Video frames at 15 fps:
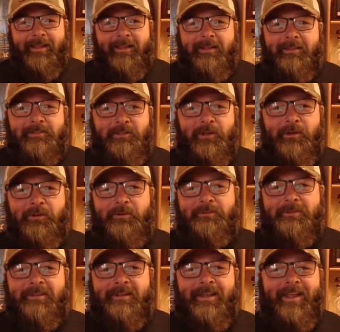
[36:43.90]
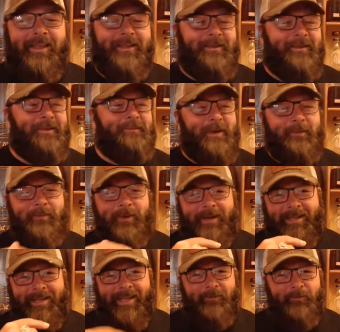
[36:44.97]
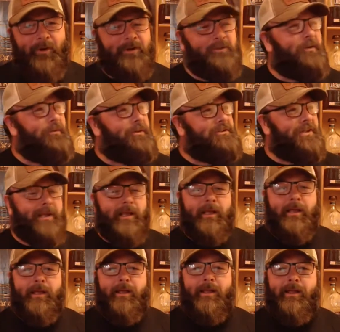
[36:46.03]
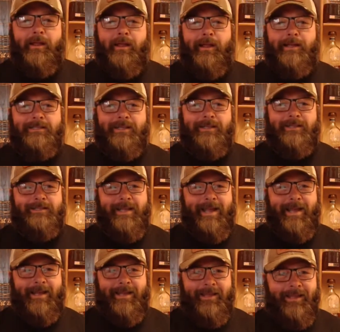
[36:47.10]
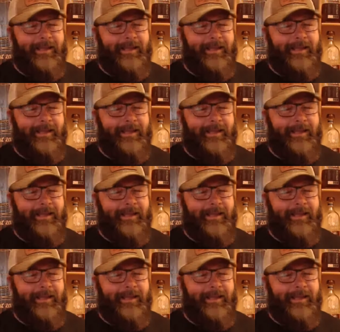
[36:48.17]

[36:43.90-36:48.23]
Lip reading: So my buddy Ken walked over and was like, hey, I see this hat.